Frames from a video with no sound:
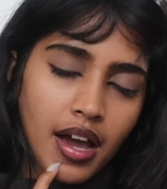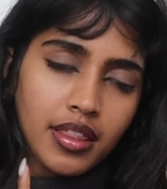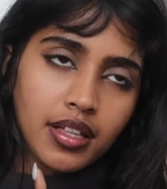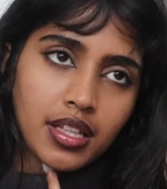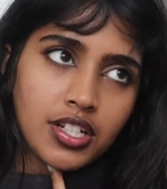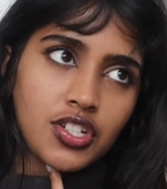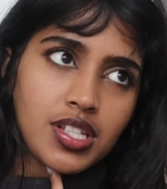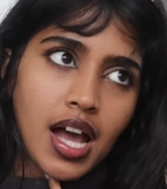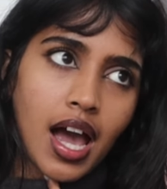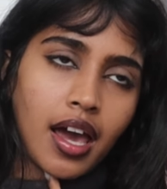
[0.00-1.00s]
I think they
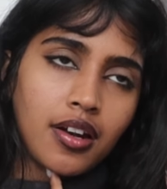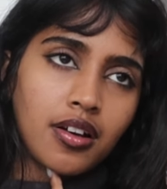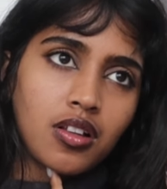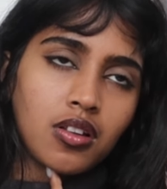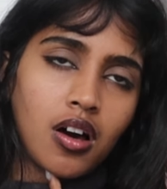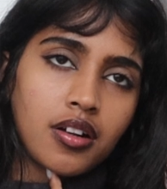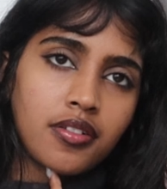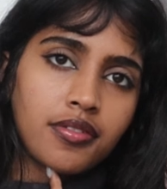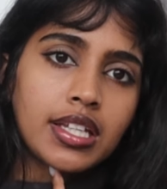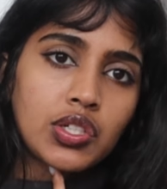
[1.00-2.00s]
just add a lot
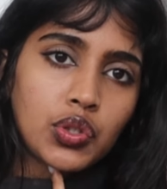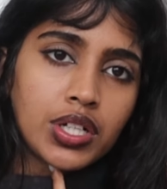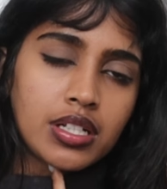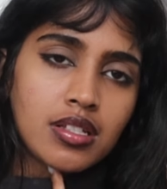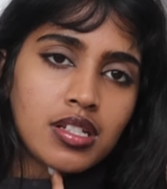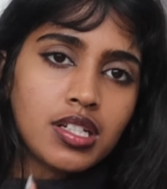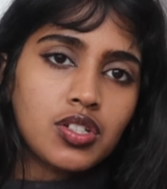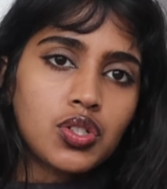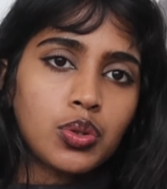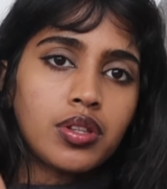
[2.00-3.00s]
of interest
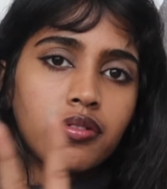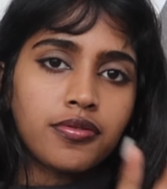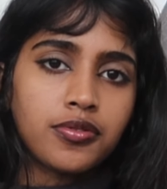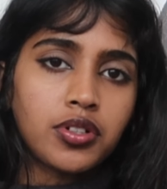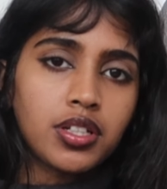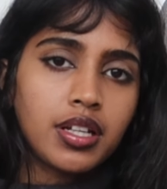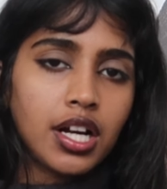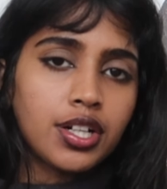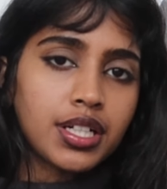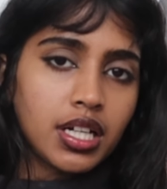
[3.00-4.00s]
to the foot
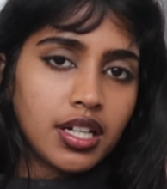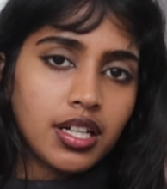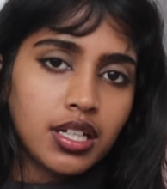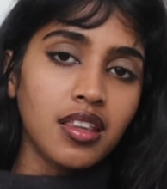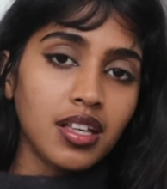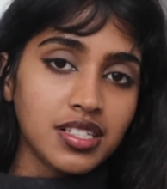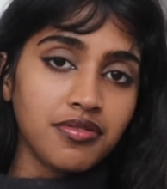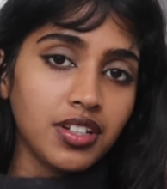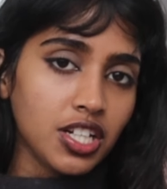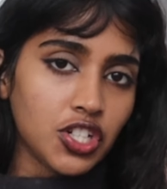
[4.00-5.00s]
area. And then to
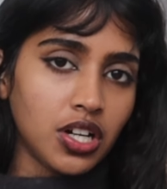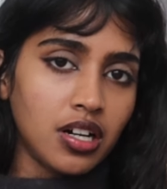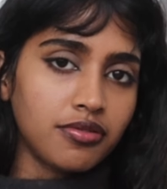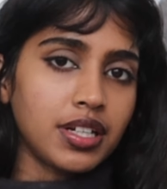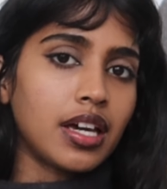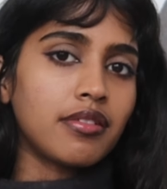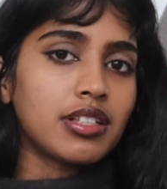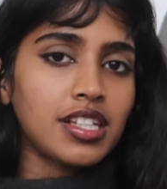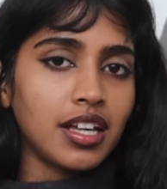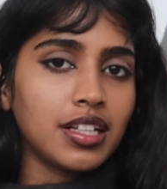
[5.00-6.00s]
finish off, we have the
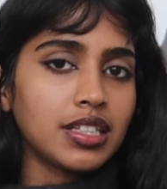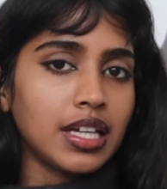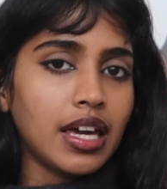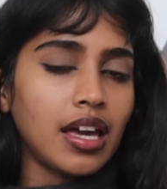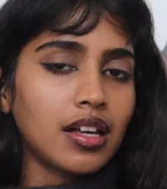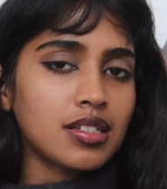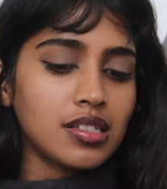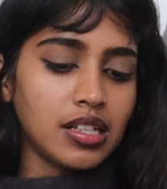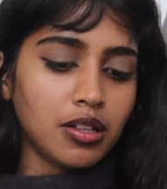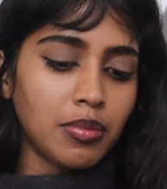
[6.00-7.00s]
Sandy Liang
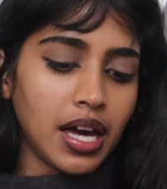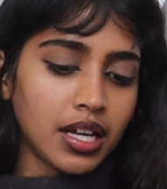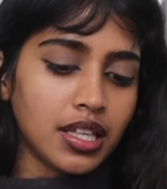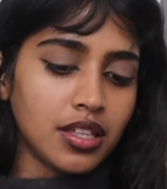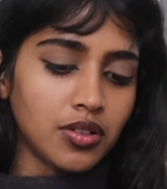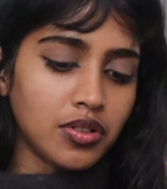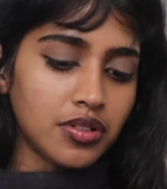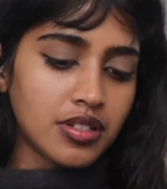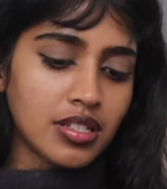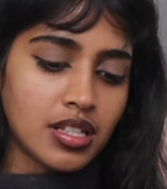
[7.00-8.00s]
slingback
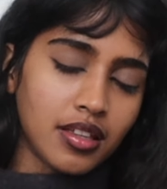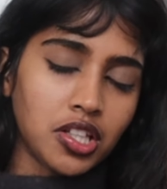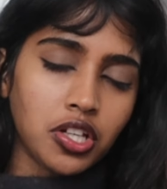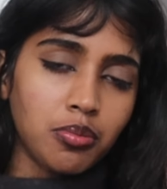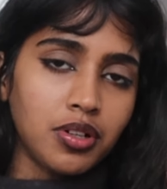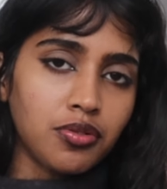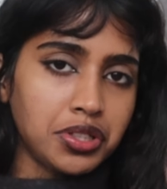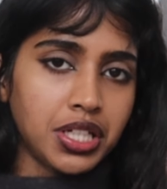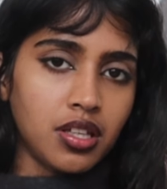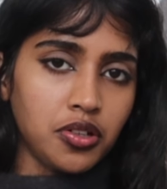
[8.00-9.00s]
heels. I think they'd be
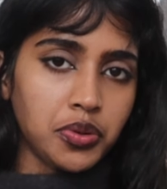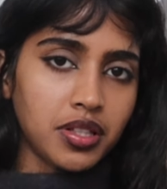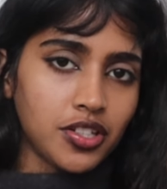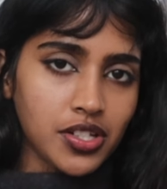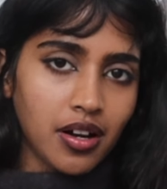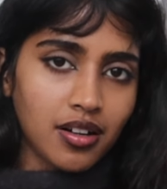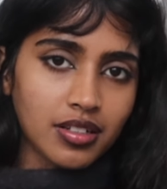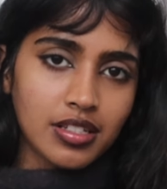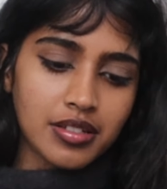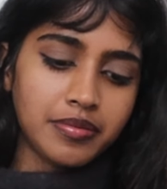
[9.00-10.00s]
really cute with the
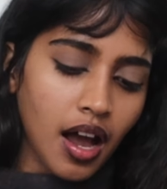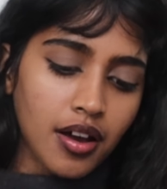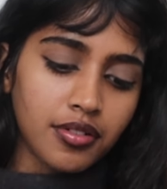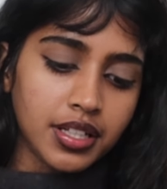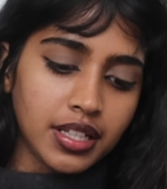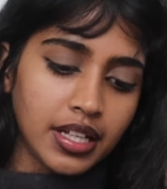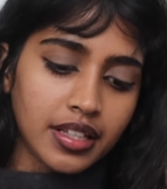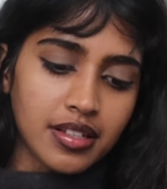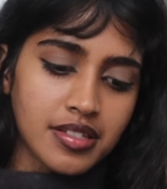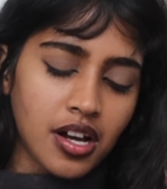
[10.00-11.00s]
socks. I really
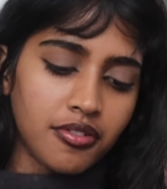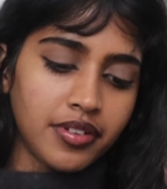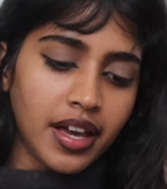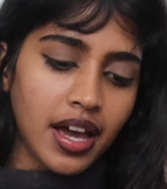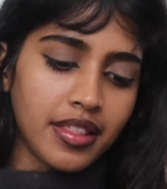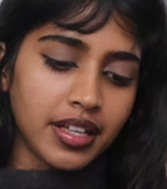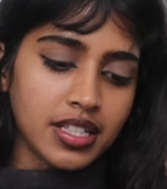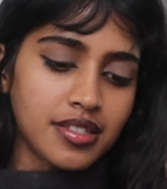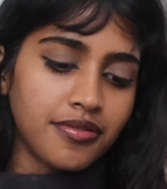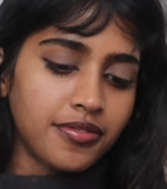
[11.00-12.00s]
like this outfit. I think
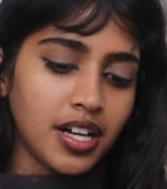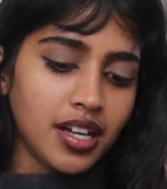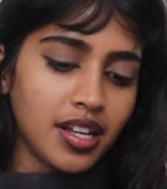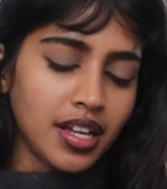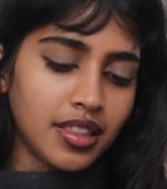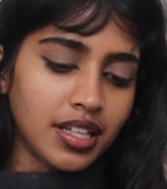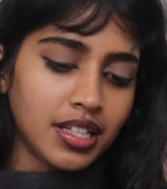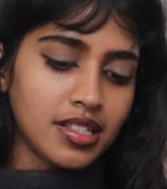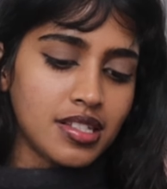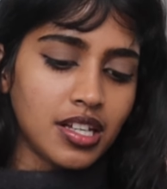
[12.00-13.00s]
it's fun, I think
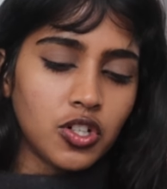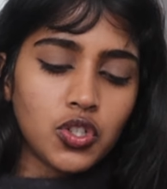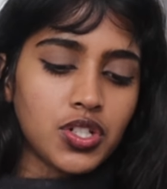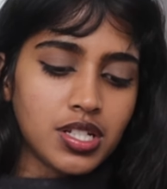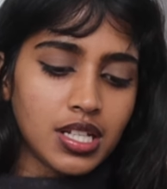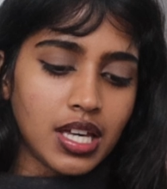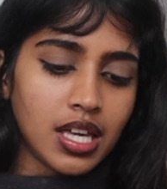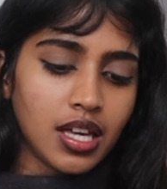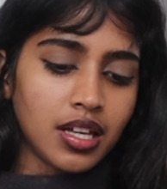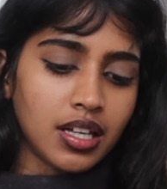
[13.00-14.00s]
it's
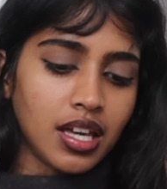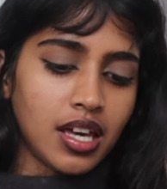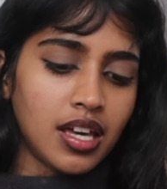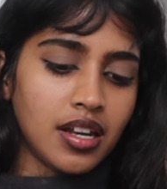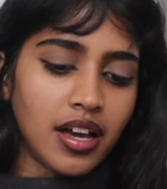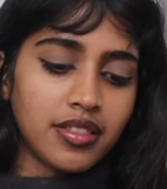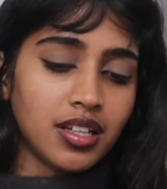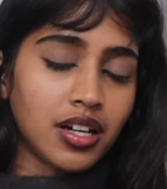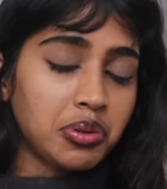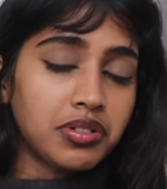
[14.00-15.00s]
interesting, and I
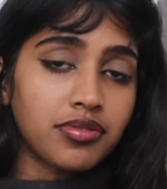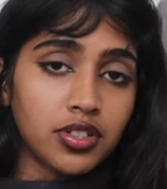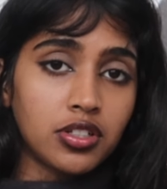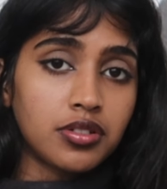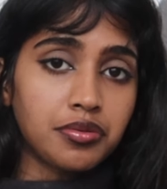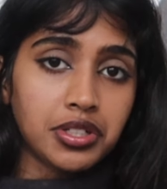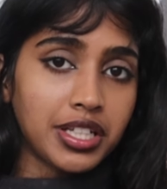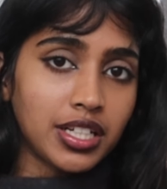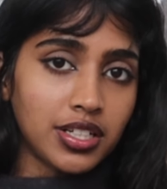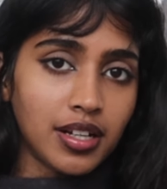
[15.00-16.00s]
think I would feel
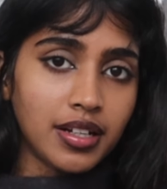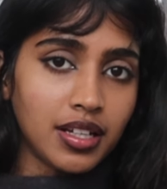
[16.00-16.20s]
really good in